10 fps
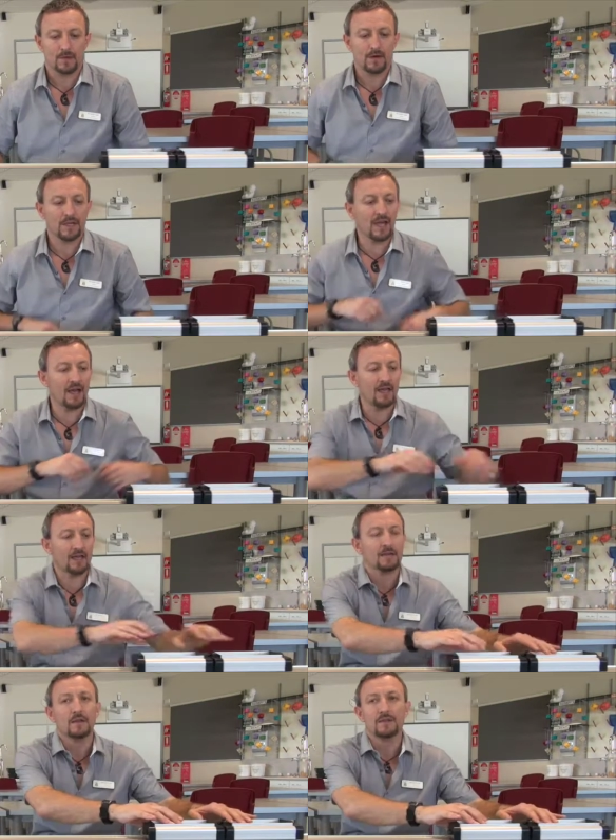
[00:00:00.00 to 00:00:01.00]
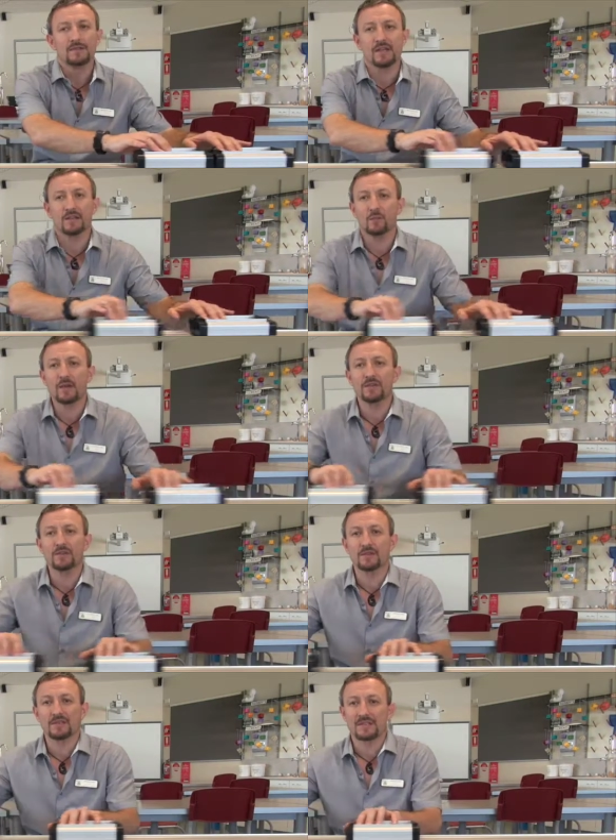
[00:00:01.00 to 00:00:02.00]
Okay, so we can
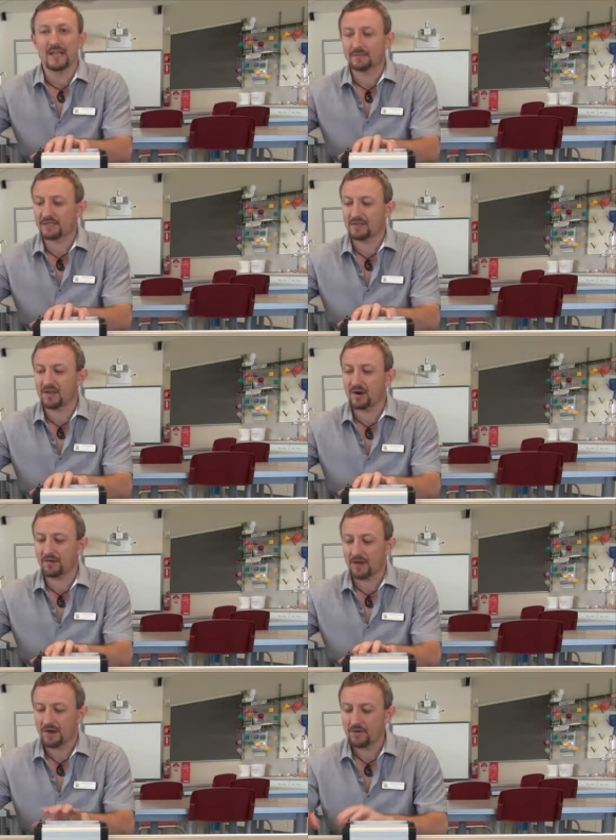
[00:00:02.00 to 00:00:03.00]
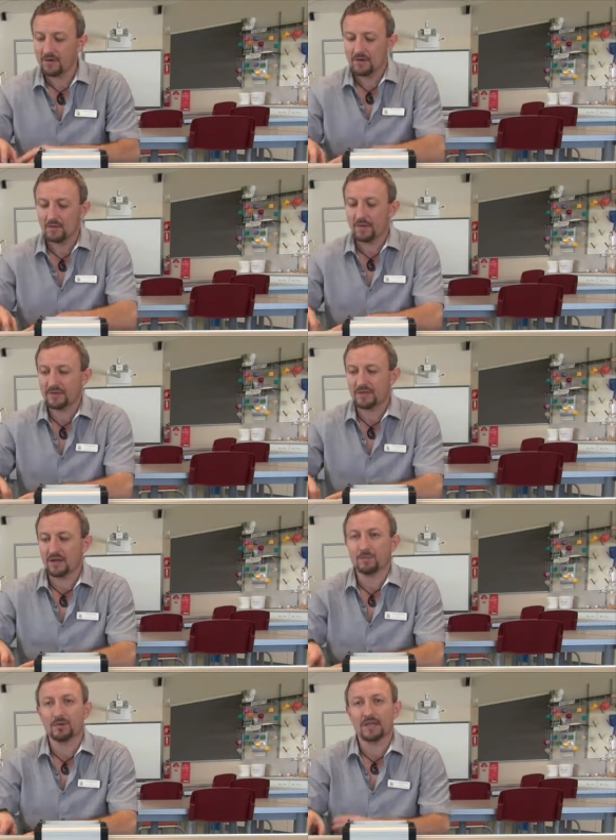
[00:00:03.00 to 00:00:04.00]
do the same scenario where we
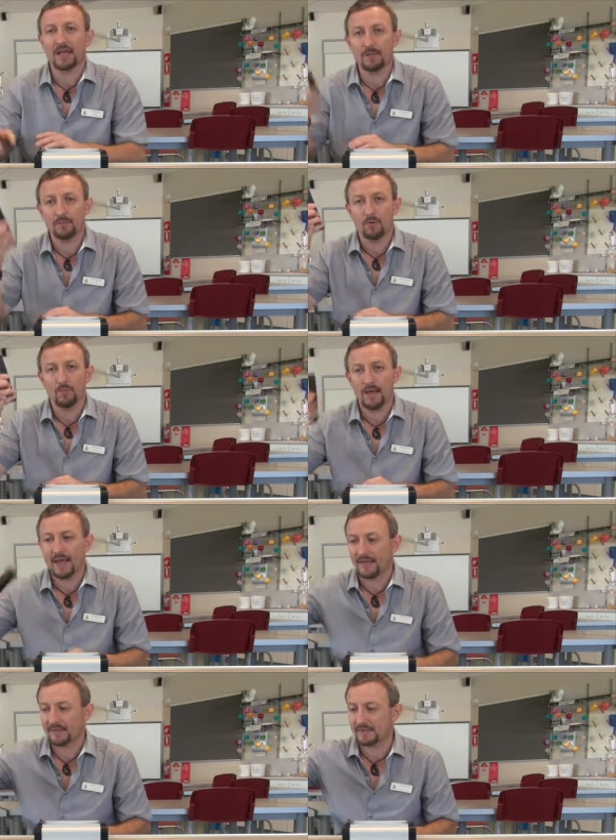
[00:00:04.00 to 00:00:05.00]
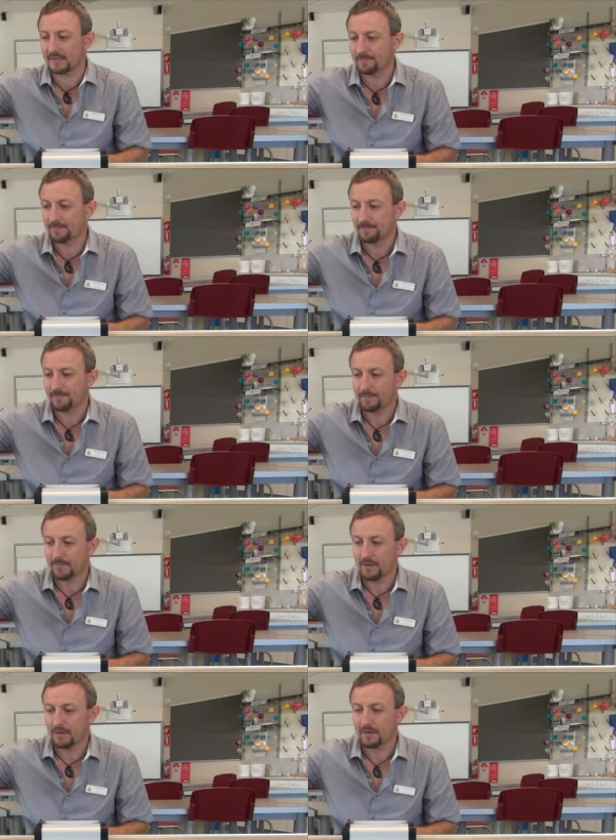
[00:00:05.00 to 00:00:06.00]
start putting in more mass.
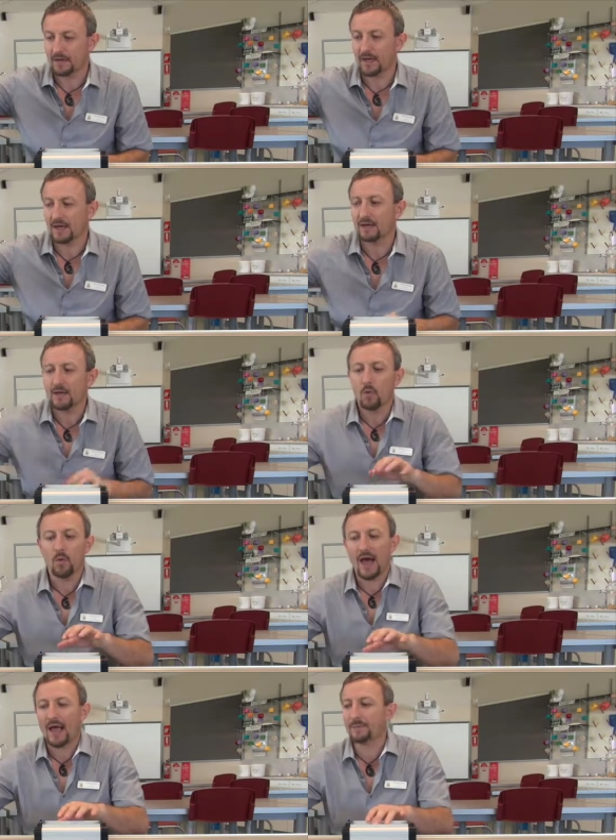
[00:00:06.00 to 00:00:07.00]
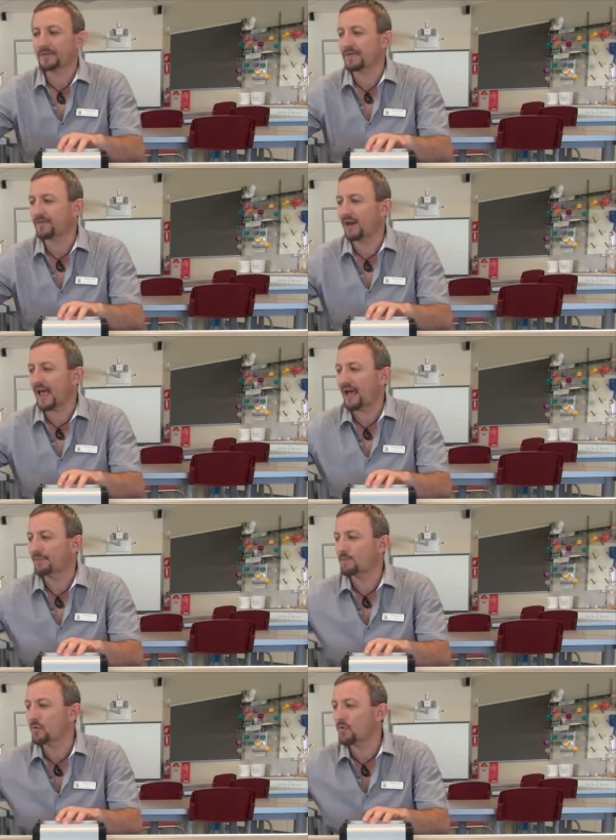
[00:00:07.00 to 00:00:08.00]
Okay, what happens if I
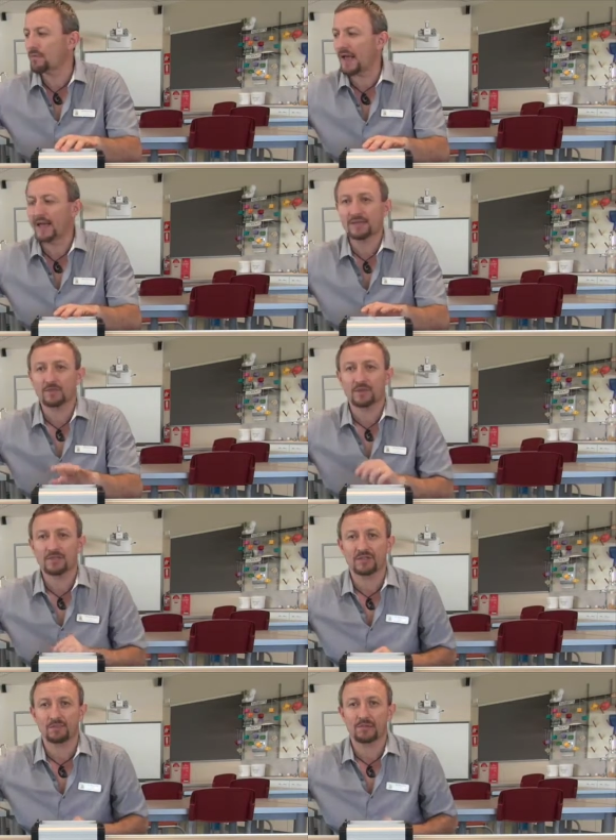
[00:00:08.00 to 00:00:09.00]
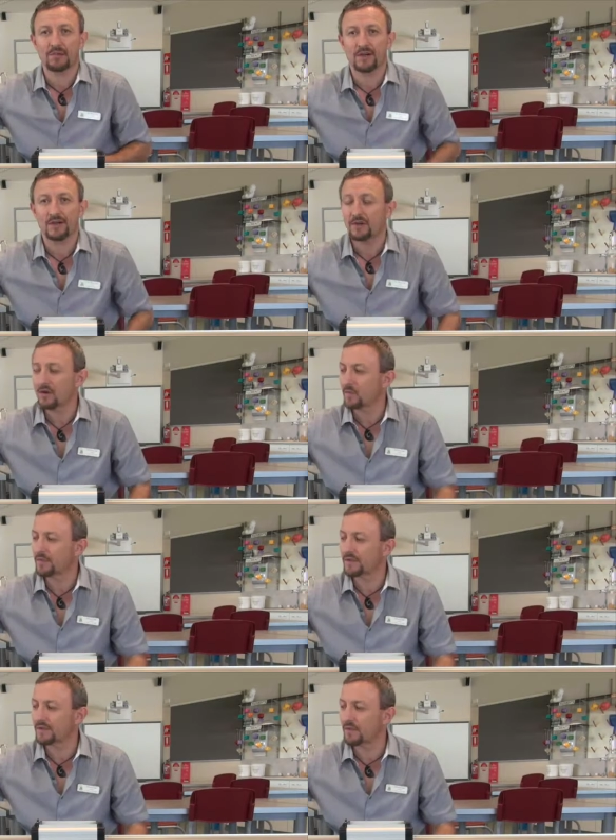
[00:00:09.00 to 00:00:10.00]
have more mass which is applied
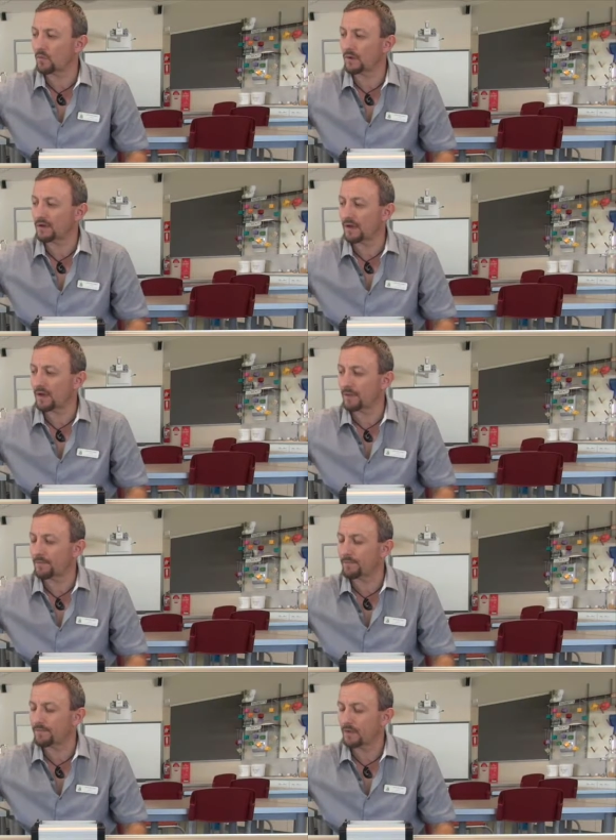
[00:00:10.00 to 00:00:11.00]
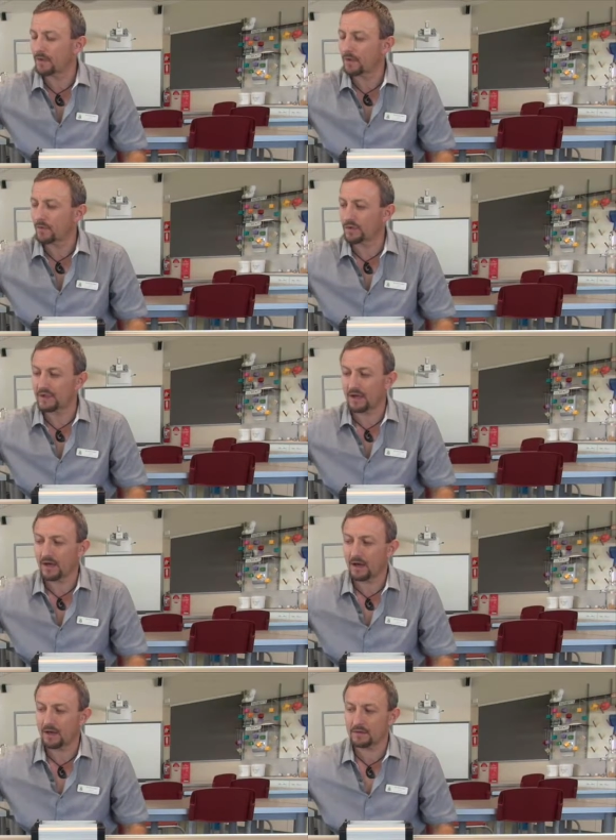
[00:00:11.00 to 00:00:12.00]
with the, with, um, with the
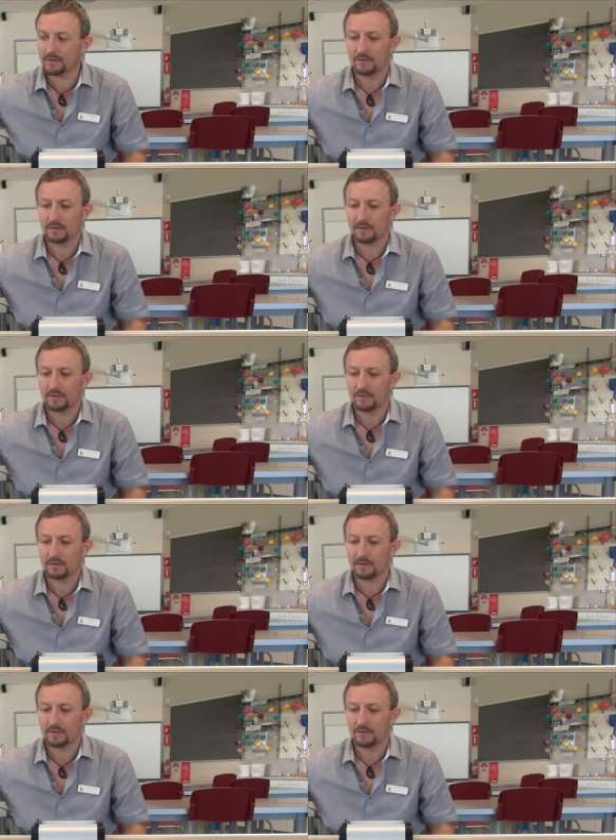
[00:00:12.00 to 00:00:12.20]
cart?